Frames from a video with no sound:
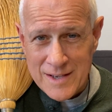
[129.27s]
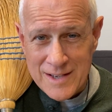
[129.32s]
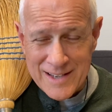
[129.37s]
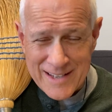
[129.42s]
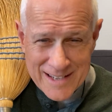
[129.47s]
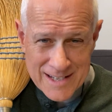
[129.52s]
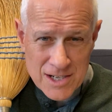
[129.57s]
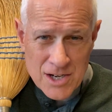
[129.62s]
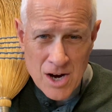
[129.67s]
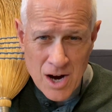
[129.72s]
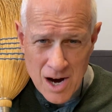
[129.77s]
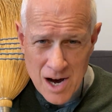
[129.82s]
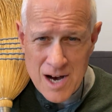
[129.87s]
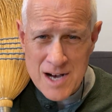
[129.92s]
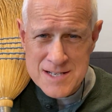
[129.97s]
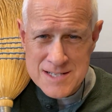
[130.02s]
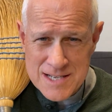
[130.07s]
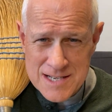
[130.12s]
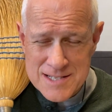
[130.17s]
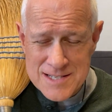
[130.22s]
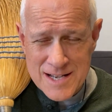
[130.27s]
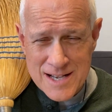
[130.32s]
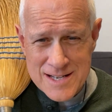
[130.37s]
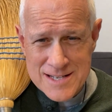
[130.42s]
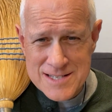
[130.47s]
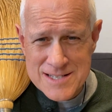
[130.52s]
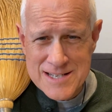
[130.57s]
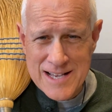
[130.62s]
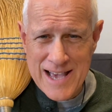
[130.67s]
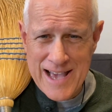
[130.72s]
It causes
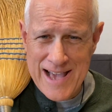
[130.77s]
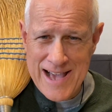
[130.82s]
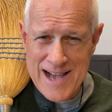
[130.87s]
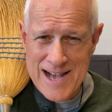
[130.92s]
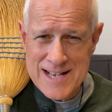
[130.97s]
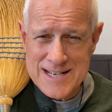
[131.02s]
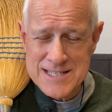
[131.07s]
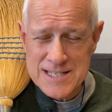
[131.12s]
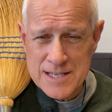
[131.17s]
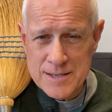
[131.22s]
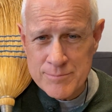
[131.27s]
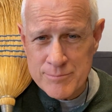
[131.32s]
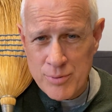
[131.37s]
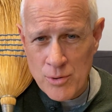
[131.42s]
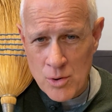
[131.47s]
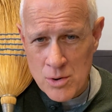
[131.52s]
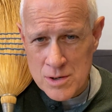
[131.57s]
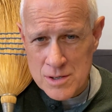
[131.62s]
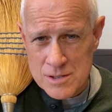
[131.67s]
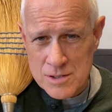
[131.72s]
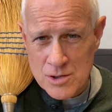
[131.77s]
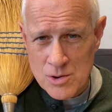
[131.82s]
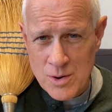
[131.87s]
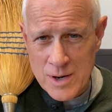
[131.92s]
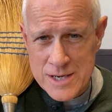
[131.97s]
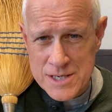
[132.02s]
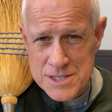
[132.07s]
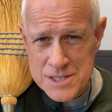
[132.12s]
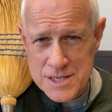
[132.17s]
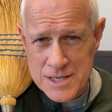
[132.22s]
us to ask important
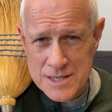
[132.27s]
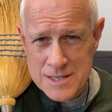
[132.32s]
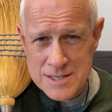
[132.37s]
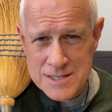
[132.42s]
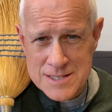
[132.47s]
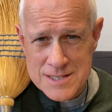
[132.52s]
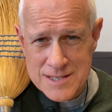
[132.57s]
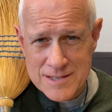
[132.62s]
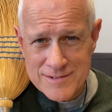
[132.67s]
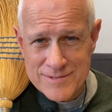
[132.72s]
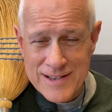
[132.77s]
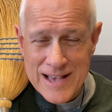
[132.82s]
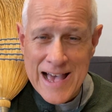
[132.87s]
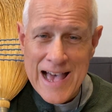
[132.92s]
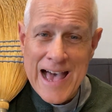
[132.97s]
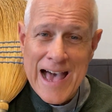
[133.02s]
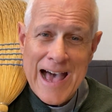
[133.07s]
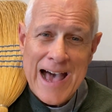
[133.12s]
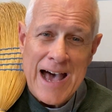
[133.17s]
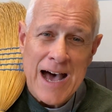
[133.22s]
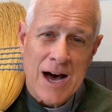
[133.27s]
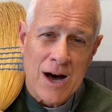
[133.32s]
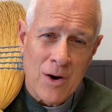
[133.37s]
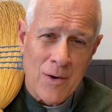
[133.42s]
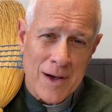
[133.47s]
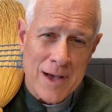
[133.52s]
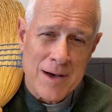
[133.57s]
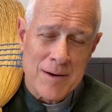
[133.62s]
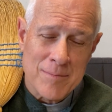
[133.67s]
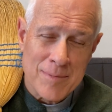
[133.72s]
questions of
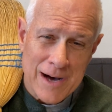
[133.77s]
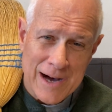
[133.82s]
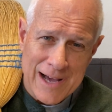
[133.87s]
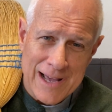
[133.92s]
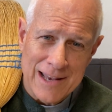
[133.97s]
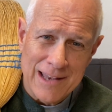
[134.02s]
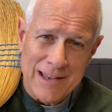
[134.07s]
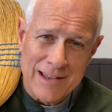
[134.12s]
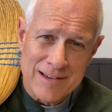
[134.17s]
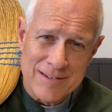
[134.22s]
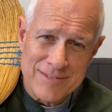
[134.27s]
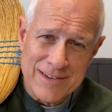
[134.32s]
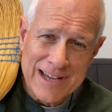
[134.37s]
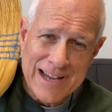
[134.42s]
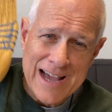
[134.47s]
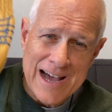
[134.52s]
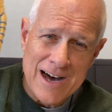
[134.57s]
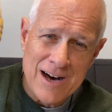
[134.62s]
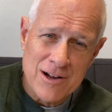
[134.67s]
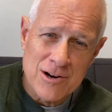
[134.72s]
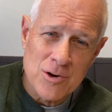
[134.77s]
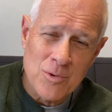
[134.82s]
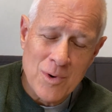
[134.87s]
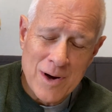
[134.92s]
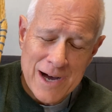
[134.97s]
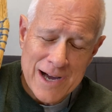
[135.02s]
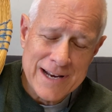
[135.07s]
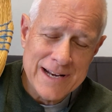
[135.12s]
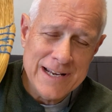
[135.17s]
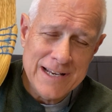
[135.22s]
how am I living? How do
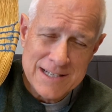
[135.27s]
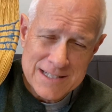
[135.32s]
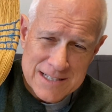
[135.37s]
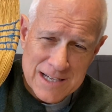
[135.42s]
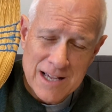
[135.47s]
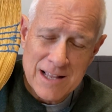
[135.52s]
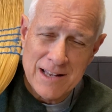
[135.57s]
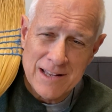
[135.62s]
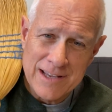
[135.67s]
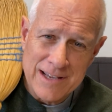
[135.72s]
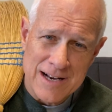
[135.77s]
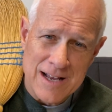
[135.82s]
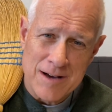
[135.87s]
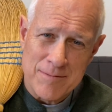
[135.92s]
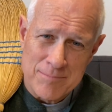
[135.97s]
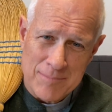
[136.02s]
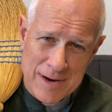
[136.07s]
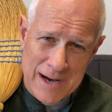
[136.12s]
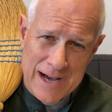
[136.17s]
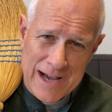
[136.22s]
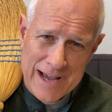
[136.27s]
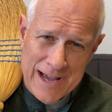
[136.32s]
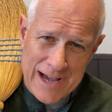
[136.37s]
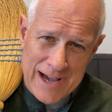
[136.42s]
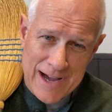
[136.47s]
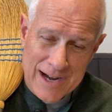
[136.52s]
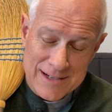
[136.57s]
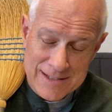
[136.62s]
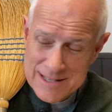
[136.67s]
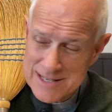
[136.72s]
I need to clean up my
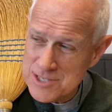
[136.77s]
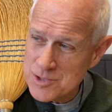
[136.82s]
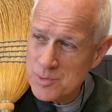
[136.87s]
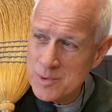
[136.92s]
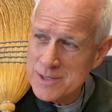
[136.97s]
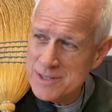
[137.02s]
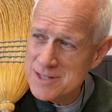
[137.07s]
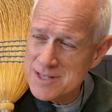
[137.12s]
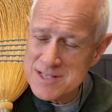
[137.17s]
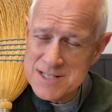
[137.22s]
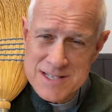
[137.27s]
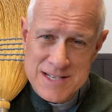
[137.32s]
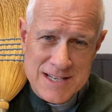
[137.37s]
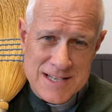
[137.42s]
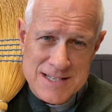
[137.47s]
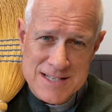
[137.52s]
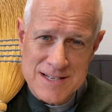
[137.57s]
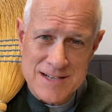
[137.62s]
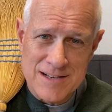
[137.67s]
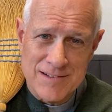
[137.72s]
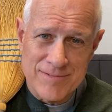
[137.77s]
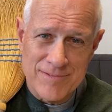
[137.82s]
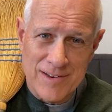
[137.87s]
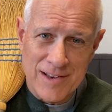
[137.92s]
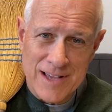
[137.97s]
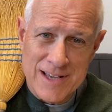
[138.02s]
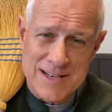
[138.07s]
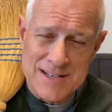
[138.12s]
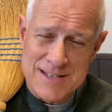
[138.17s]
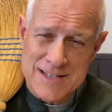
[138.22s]
act? That's what the season of
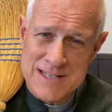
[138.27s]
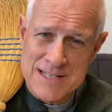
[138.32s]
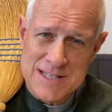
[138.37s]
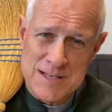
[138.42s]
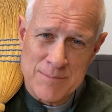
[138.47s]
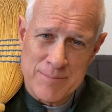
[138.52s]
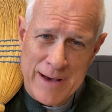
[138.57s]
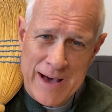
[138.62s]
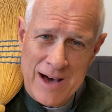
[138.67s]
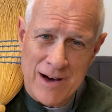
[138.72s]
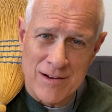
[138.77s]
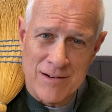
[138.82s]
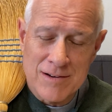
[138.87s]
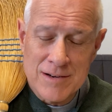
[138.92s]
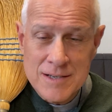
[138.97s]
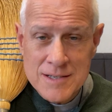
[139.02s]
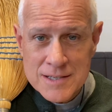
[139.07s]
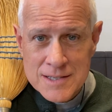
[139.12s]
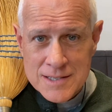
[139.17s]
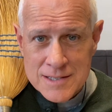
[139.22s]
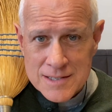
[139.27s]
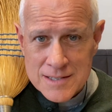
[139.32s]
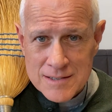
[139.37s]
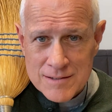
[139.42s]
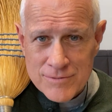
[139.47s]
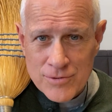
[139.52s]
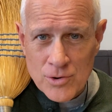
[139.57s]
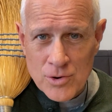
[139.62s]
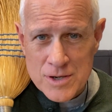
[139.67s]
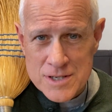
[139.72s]
Lent is about,
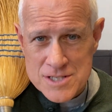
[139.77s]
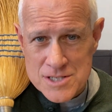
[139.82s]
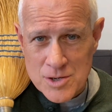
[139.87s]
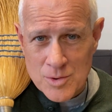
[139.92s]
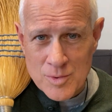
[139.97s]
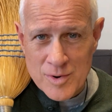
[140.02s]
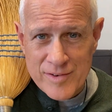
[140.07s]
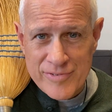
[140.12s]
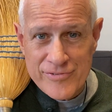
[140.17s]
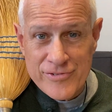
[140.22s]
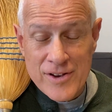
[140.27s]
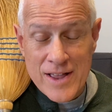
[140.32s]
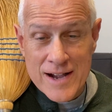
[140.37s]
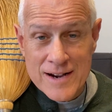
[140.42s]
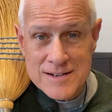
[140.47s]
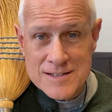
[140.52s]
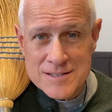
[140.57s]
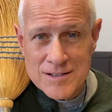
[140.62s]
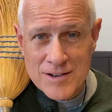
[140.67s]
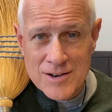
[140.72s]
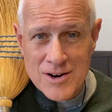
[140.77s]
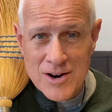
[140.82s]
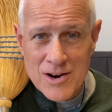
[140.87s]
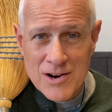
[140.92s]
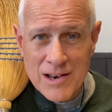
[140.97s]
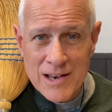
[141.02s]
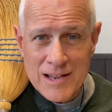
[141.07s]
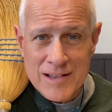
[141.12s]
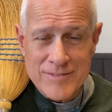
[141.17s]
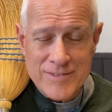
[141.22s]
for us to reflect on our
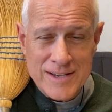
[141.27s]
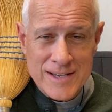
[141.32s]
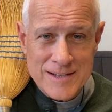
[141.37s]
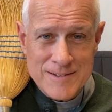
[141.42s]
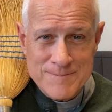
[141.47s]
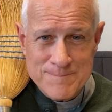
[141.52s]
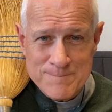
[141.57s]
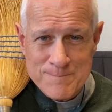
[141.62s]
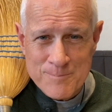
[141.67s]
living